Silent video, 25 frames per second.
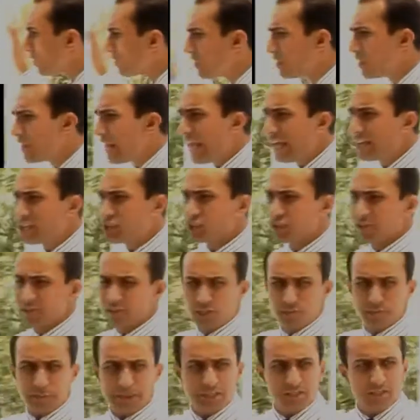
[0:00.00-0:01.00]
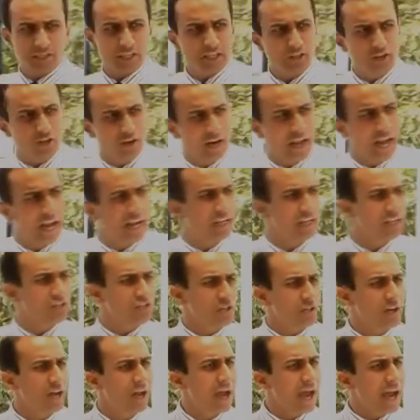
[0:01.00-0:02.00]
the nations, especially the ladies,
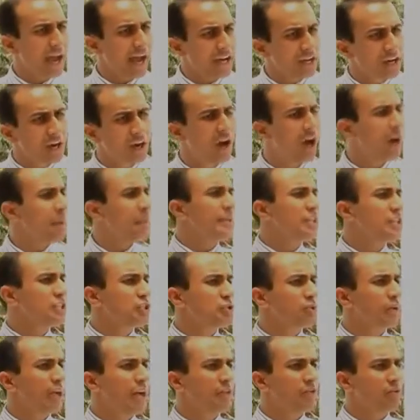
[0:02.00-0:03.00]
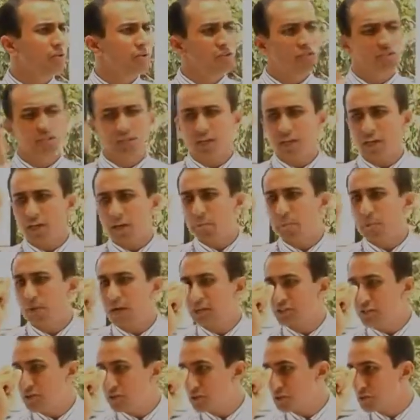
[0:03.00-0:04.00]
and coming together and singing
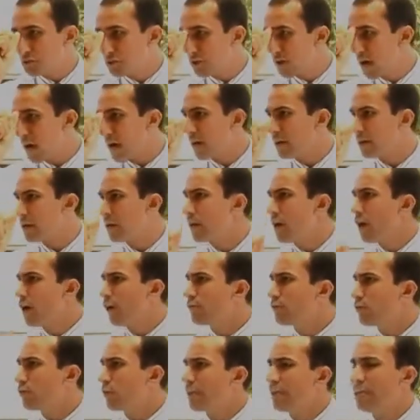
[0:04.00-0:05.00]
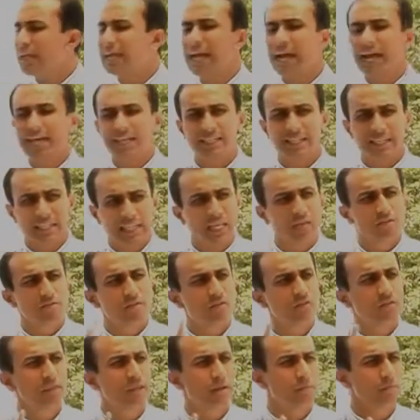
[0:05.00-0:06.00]
praises to God, for He had
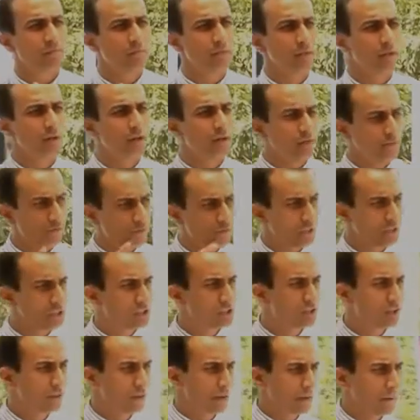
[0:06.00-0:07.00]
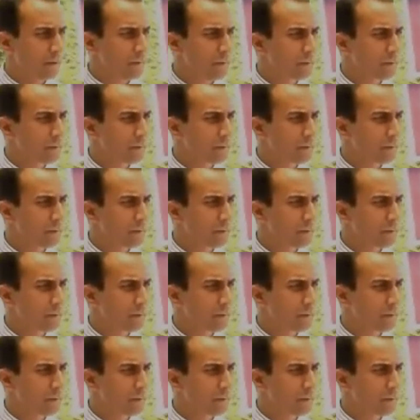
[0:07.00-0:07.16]
given them victory.